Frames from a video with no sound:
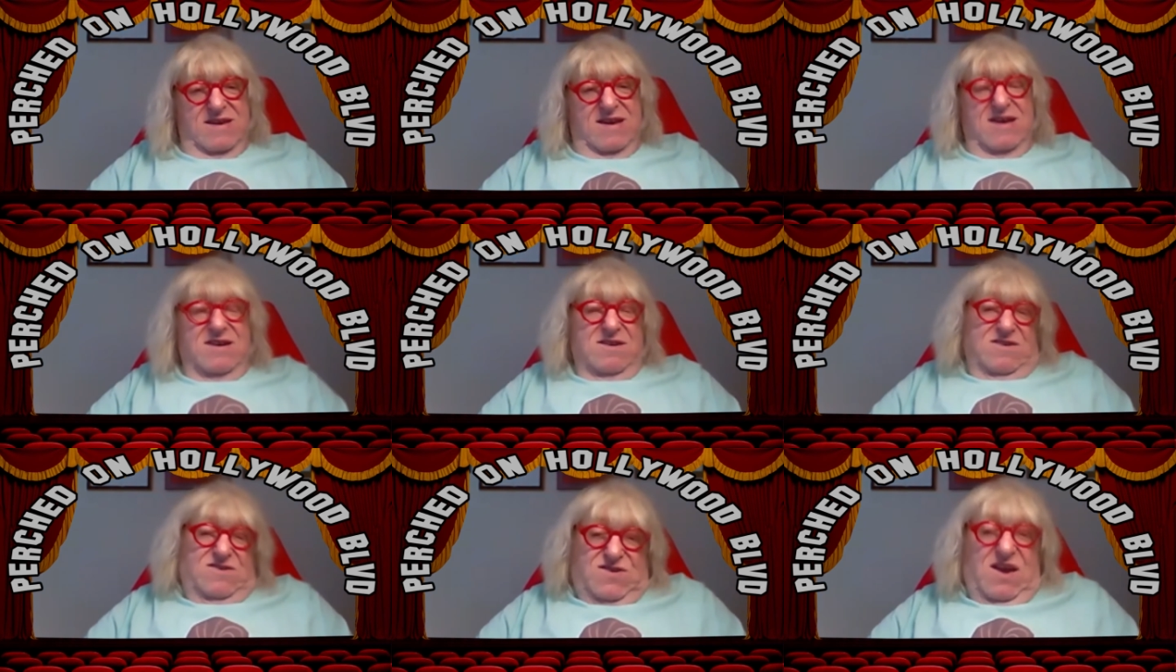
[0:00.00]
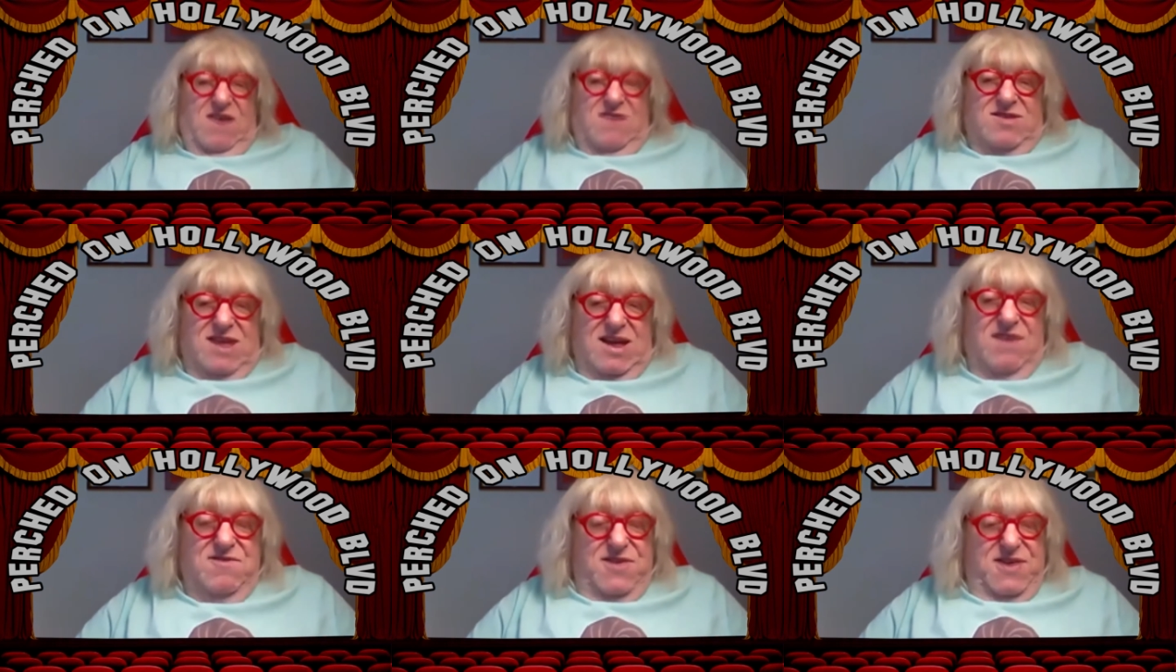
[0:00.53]
because
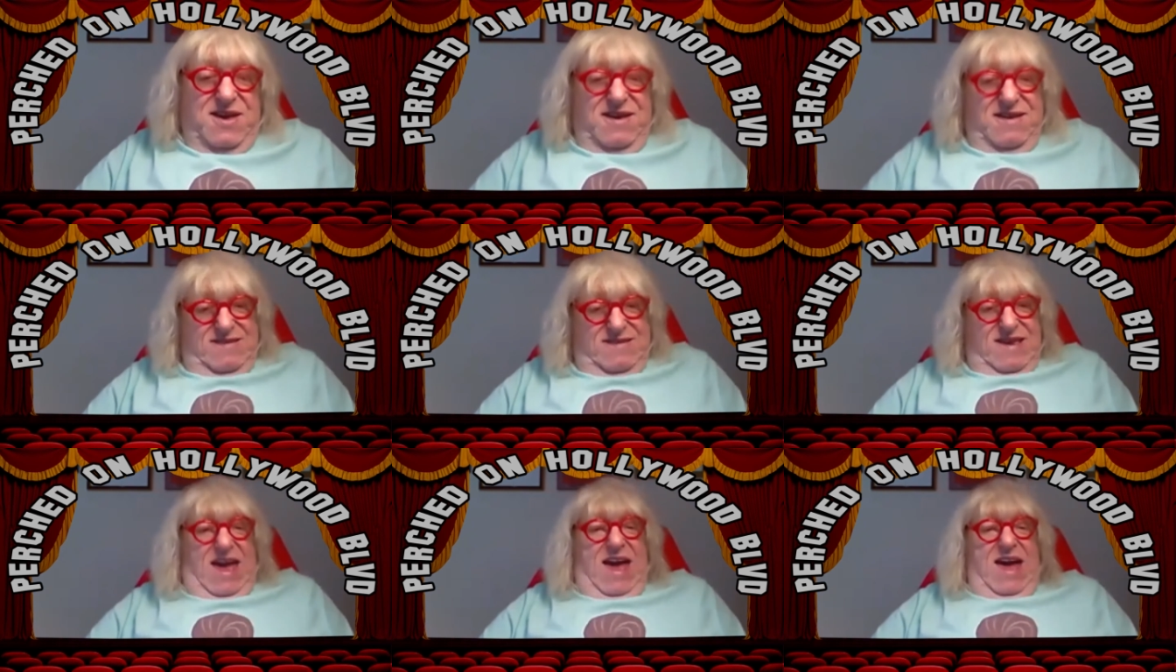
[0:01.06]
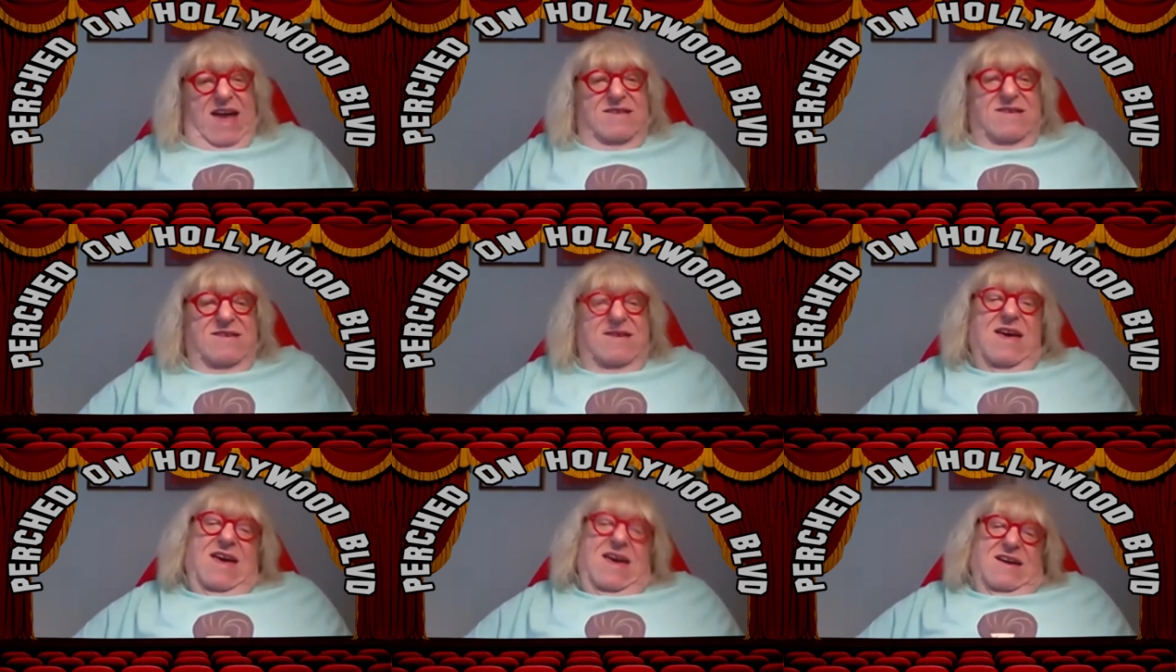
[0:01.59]
generally everything is
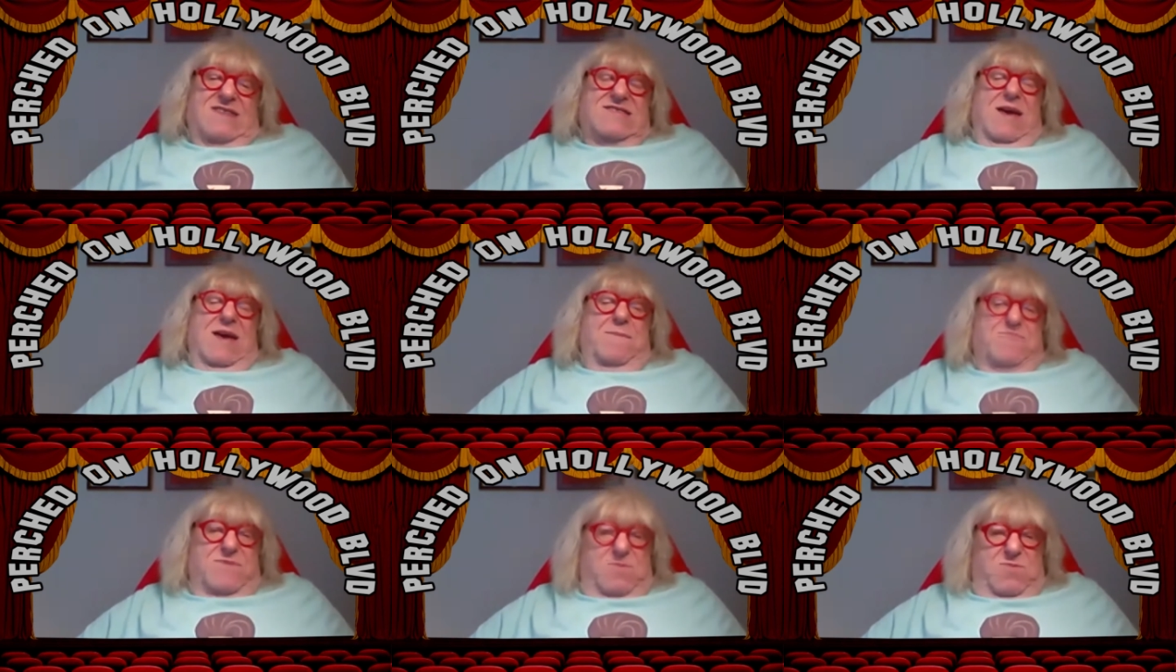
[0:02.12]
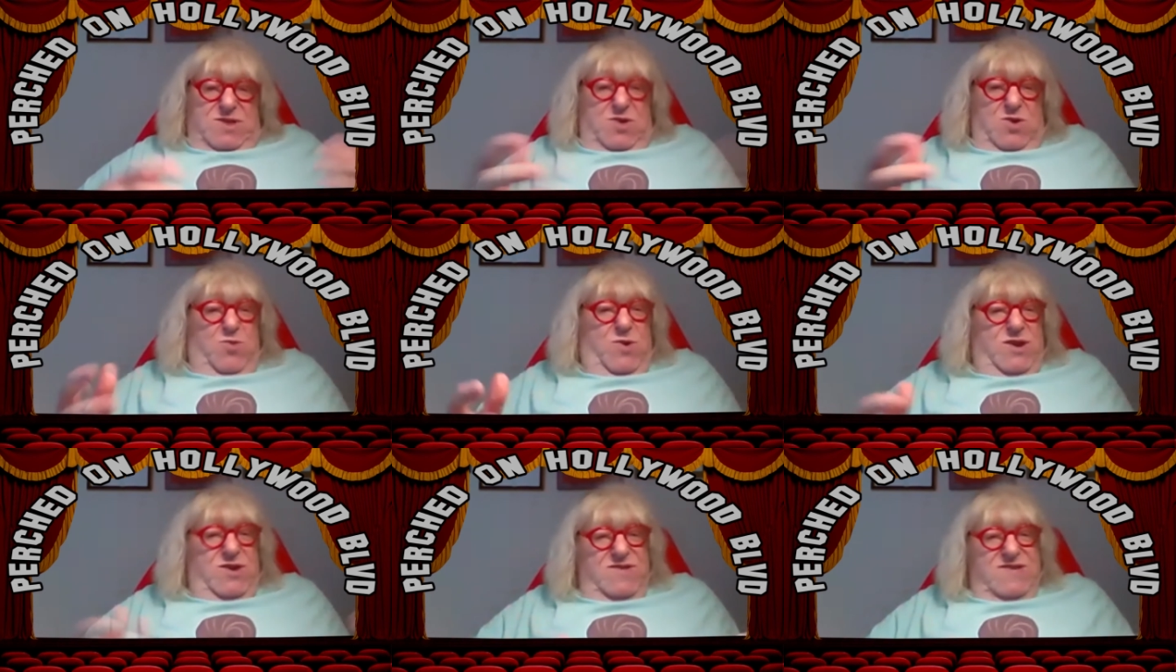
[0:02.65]
canned except what the
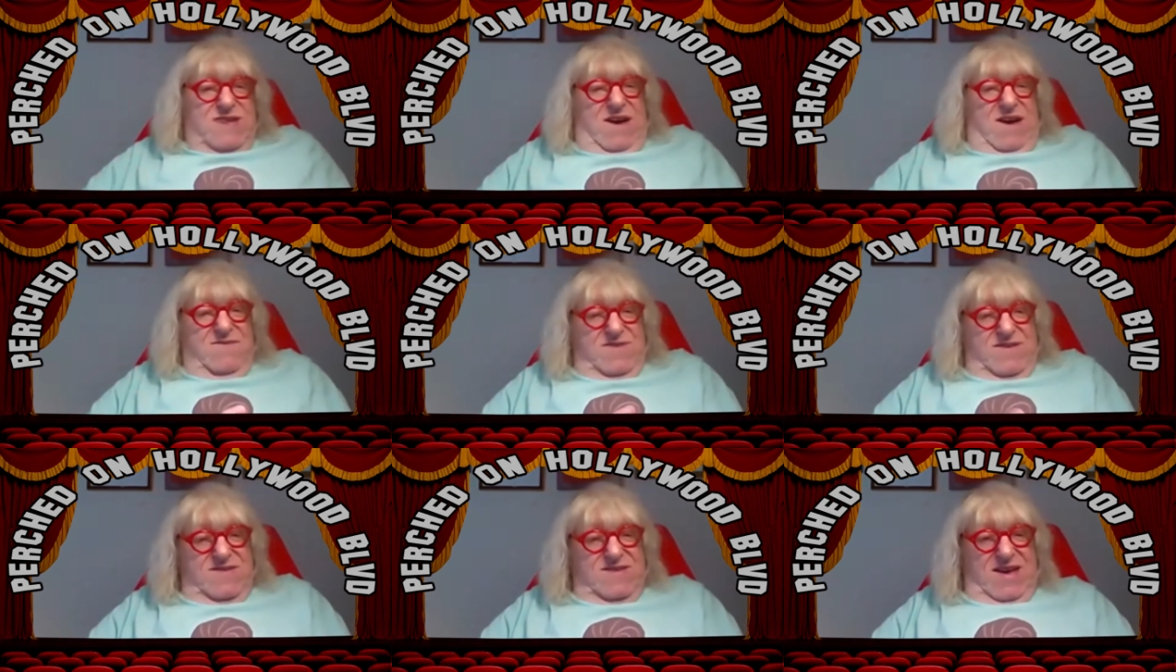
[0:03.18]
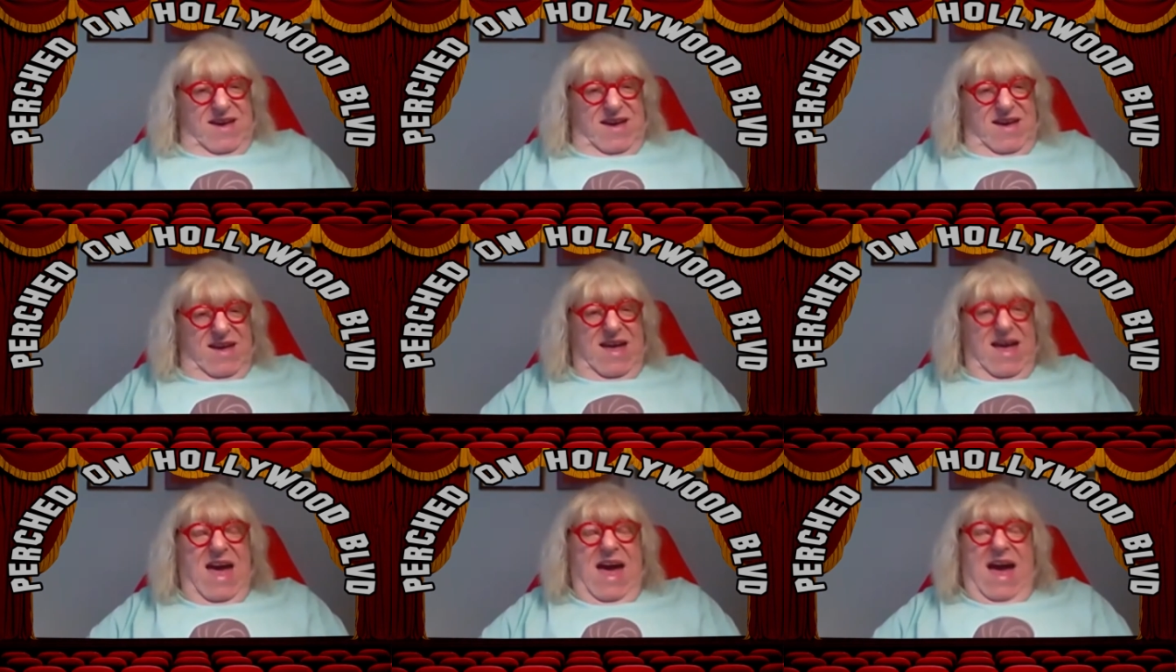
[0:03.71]
winners have to say,
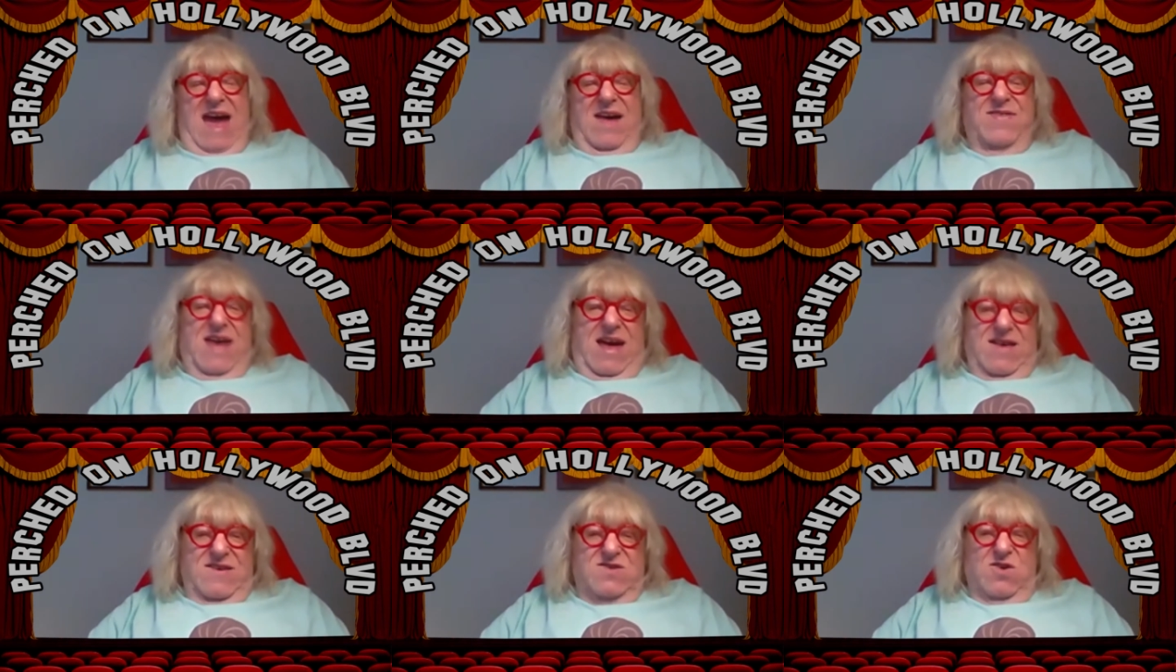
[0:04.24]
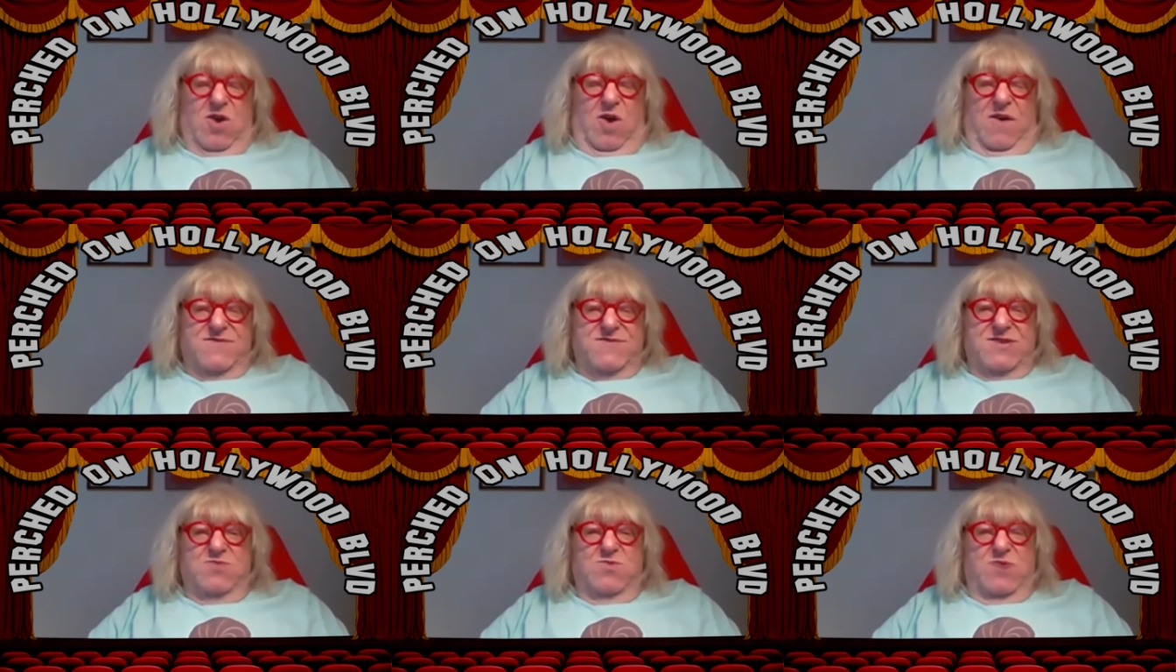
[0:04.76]
and that is
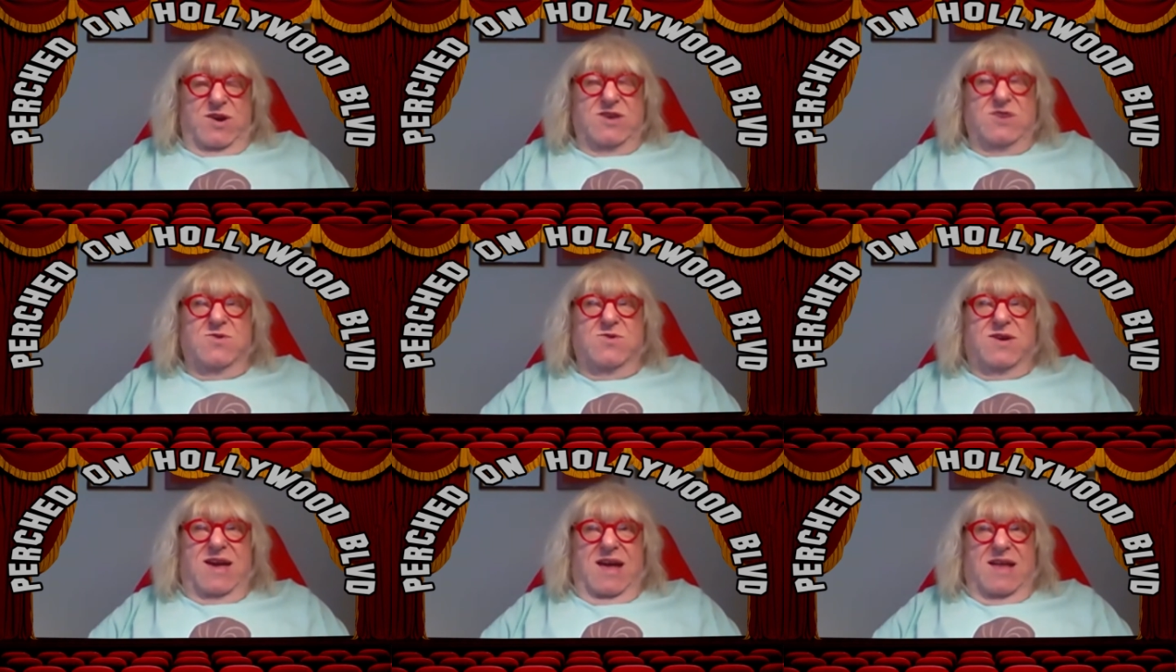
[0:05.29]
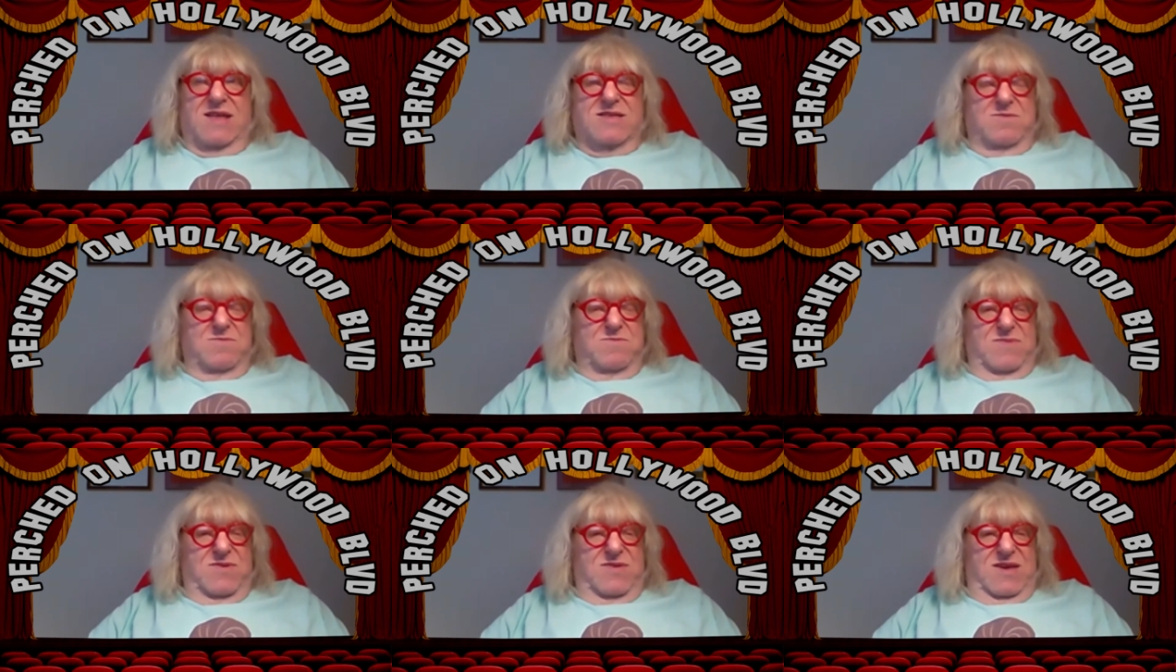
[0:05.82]
often where you get
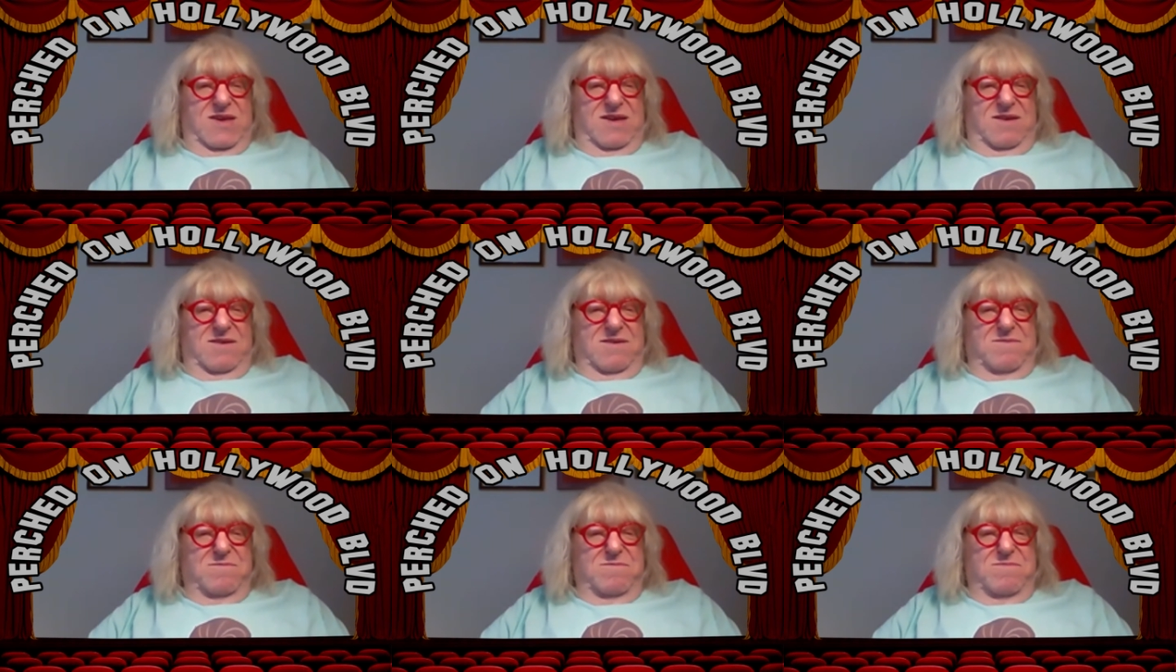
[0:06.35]
the the,